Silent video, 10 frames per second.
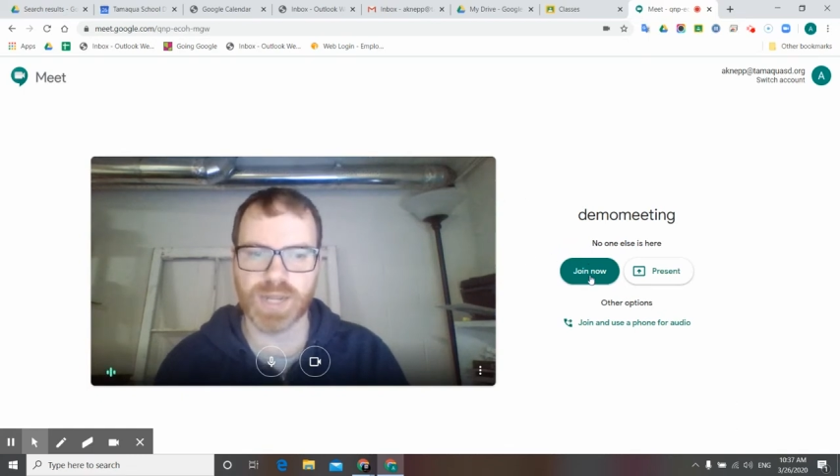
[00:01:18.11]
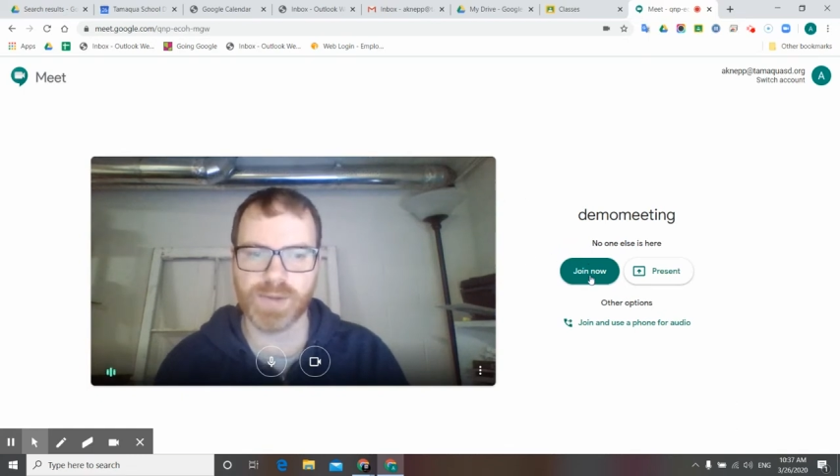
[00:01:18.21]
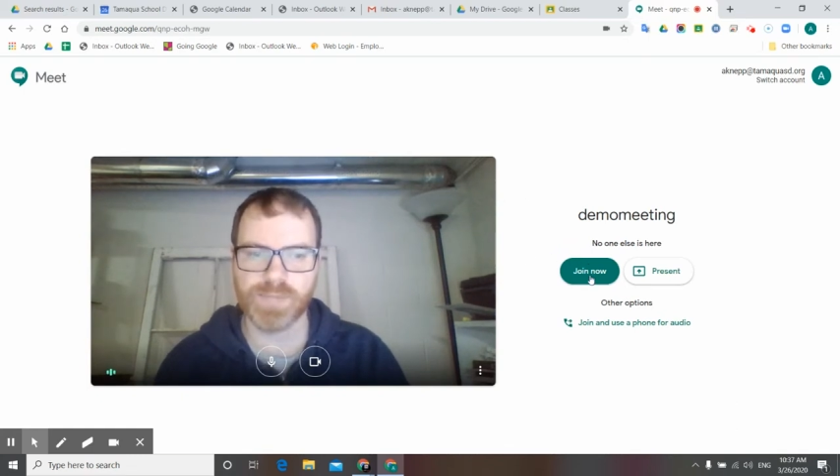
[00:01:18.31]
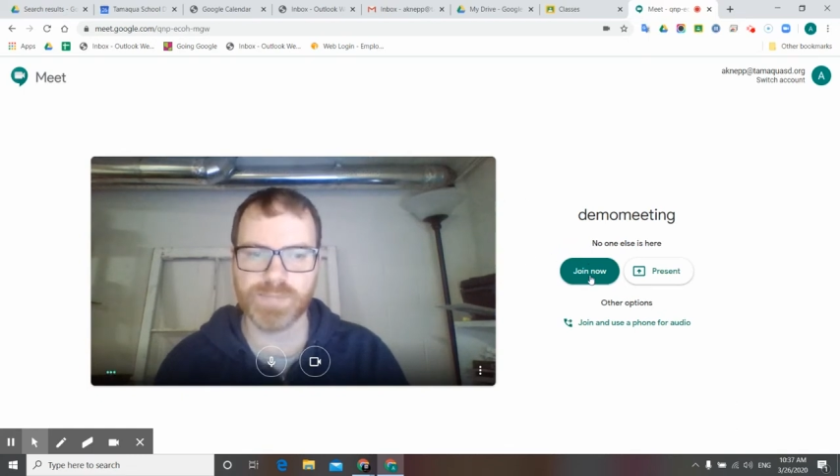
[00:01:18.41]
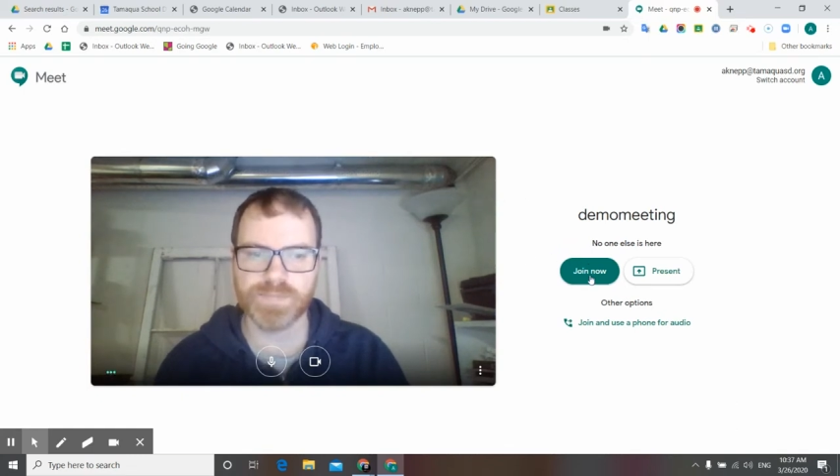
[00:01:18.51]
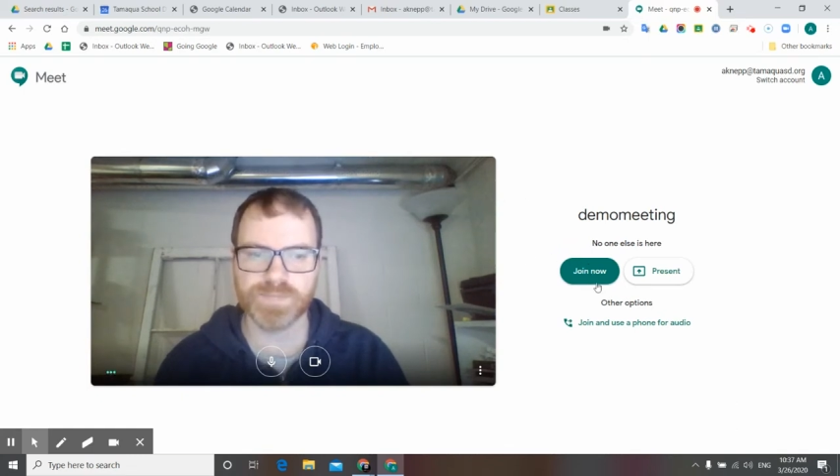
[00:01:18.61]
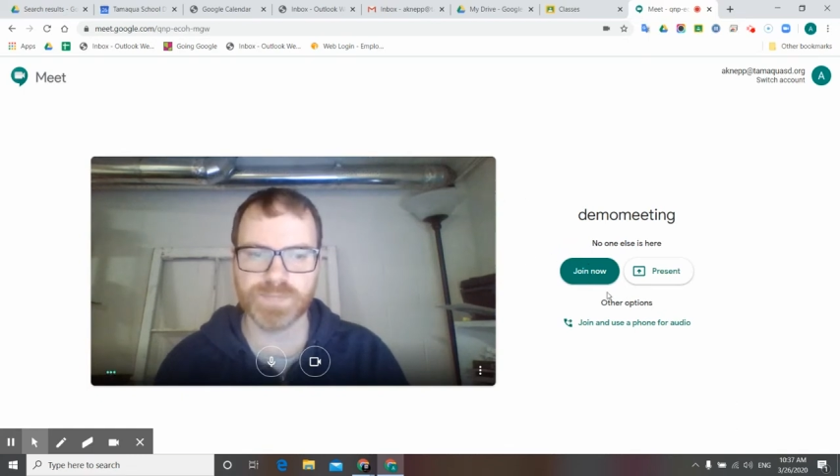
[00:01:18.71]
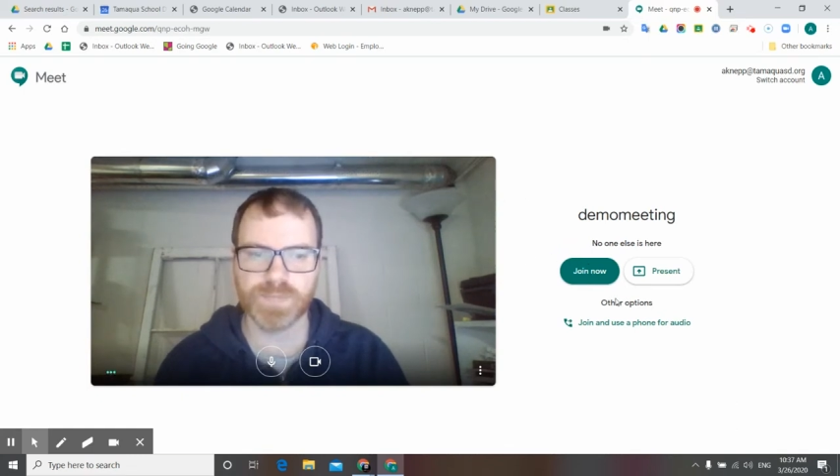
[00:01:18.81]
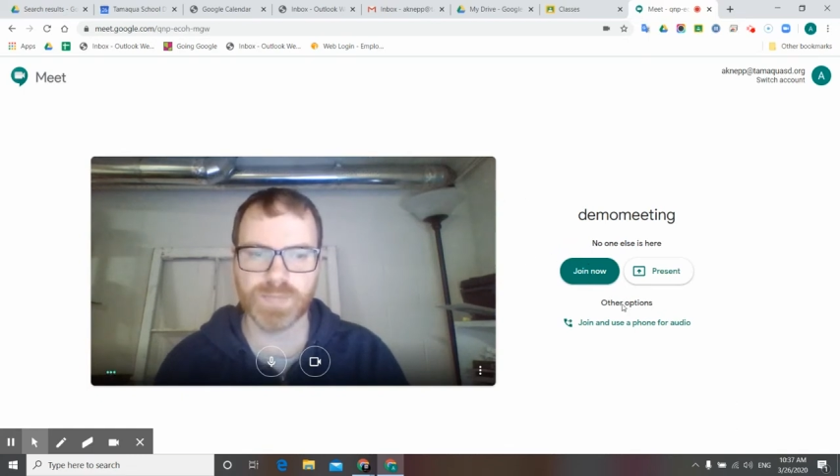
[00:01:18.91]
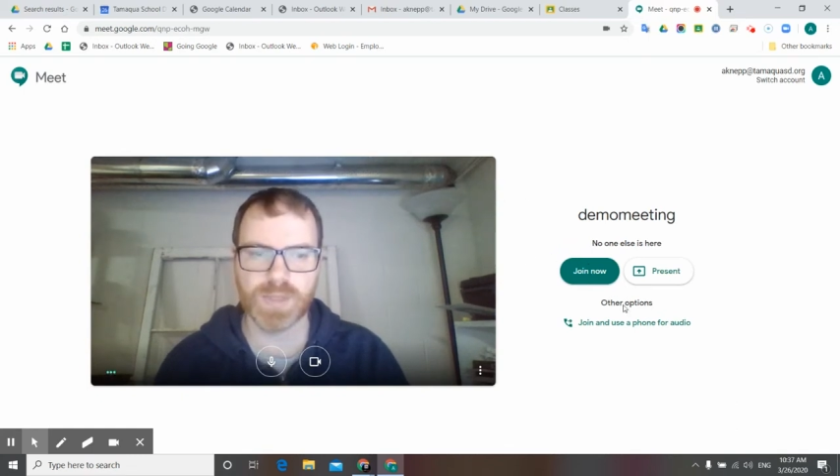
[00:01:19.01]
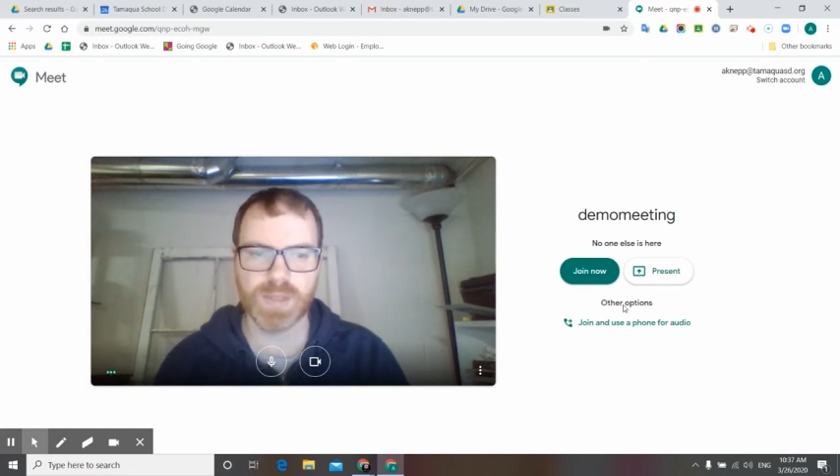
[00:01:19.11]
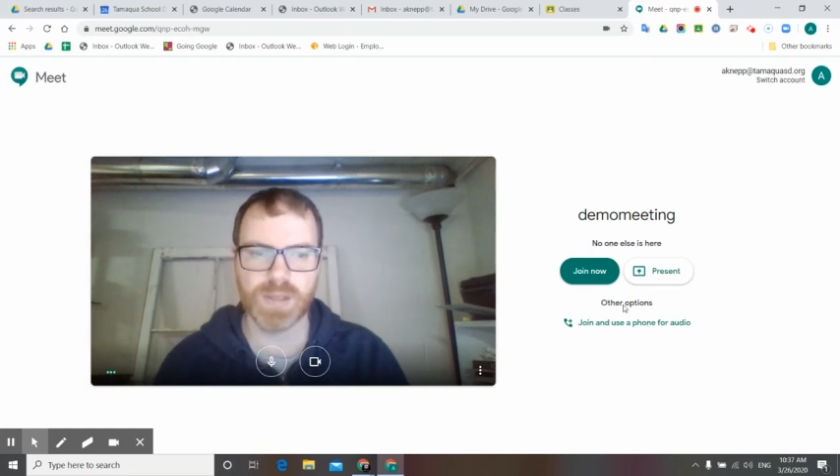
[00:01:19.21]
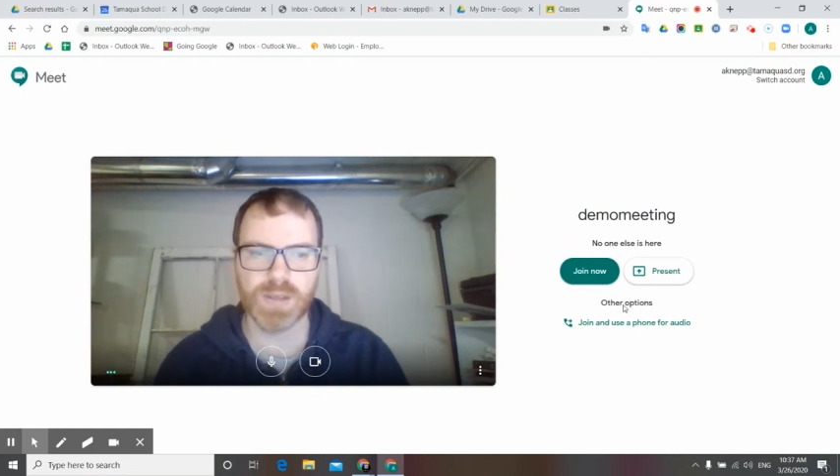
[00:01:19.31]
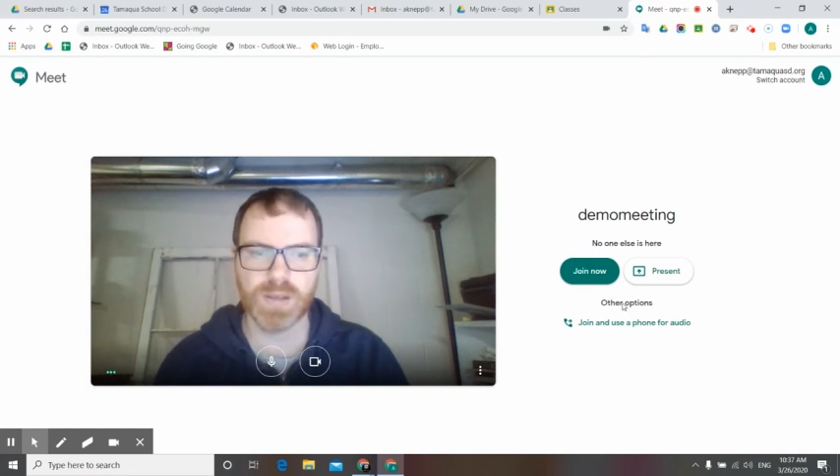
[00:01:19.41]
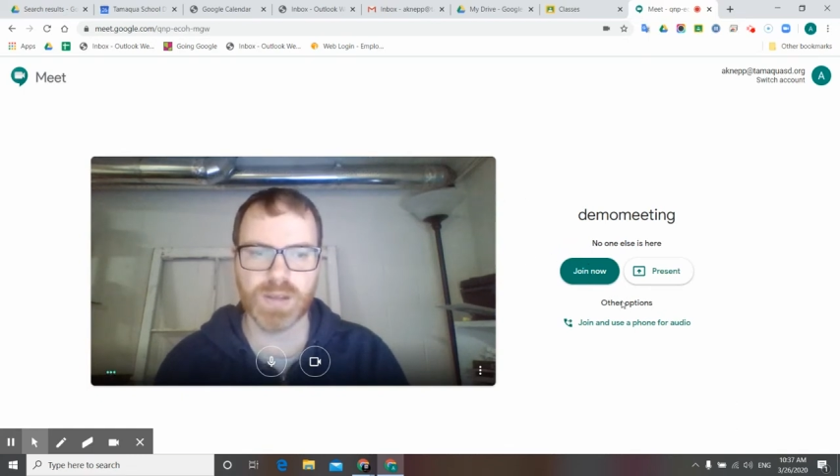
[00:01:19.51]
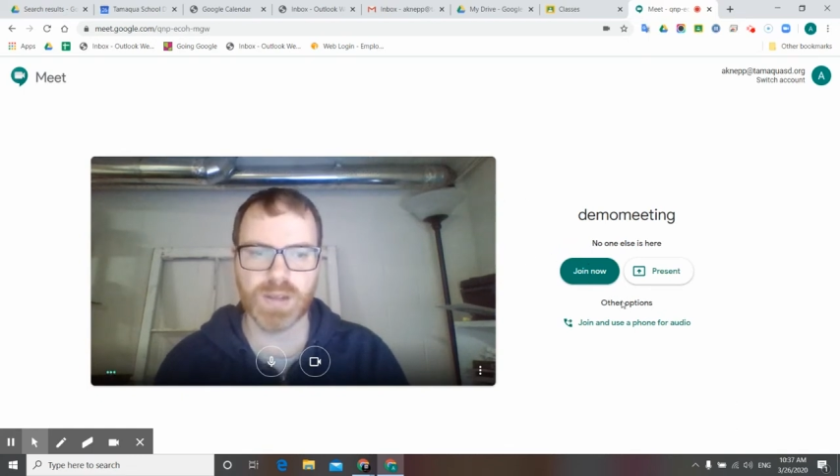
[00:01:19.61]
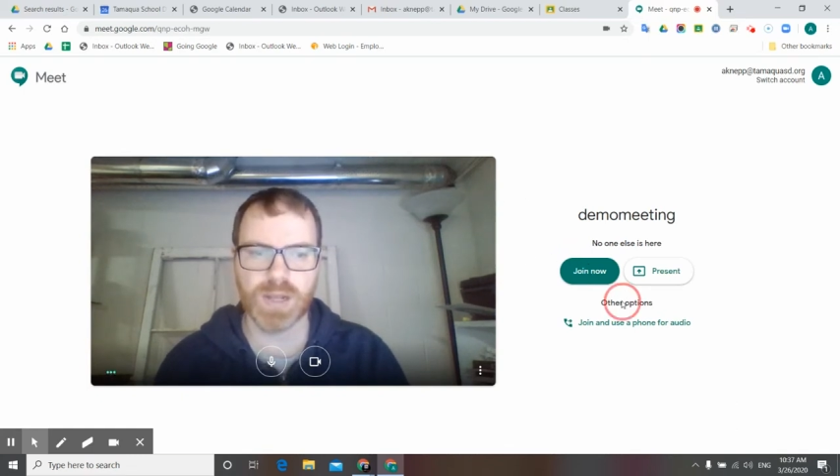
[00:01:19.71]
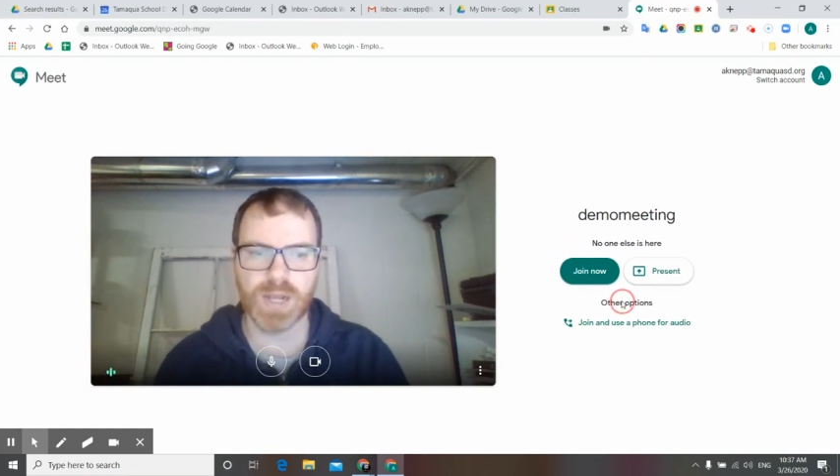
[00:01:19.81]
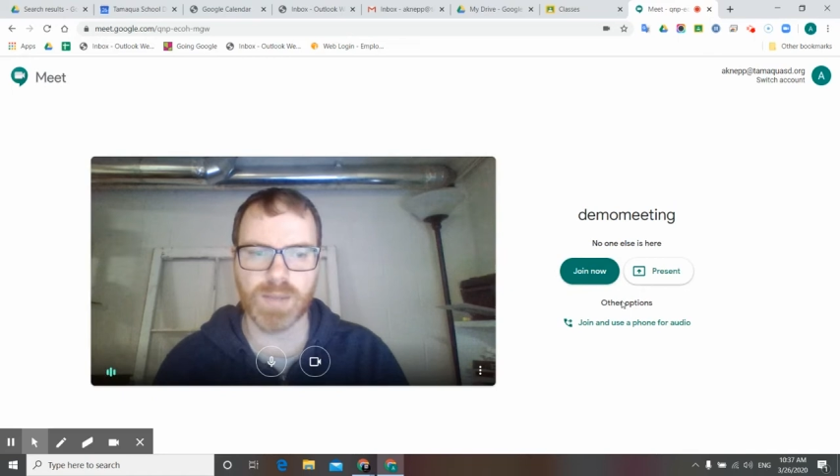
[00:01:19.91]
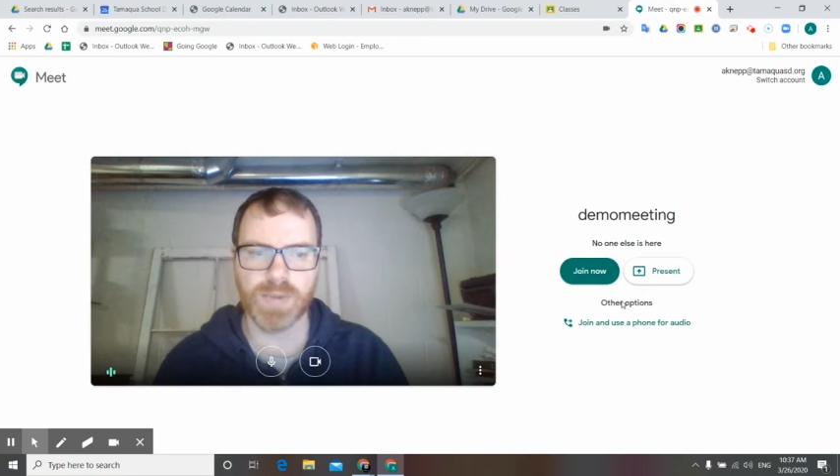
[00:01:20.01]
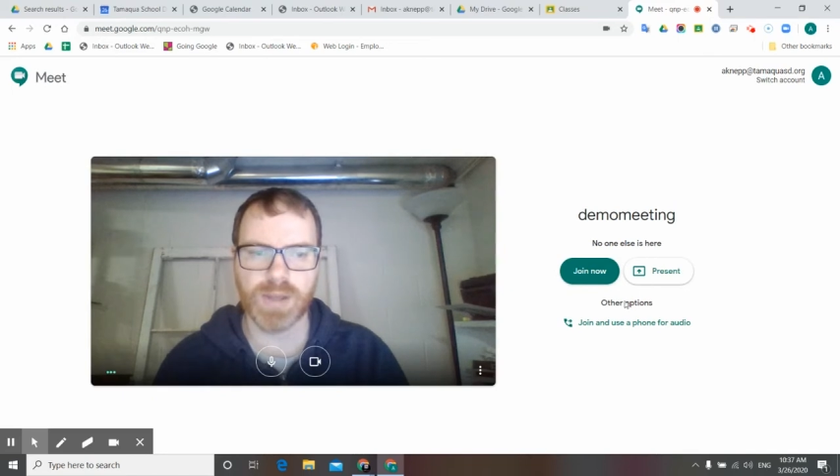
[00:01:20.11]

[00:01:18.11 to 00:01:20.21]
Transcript: now. You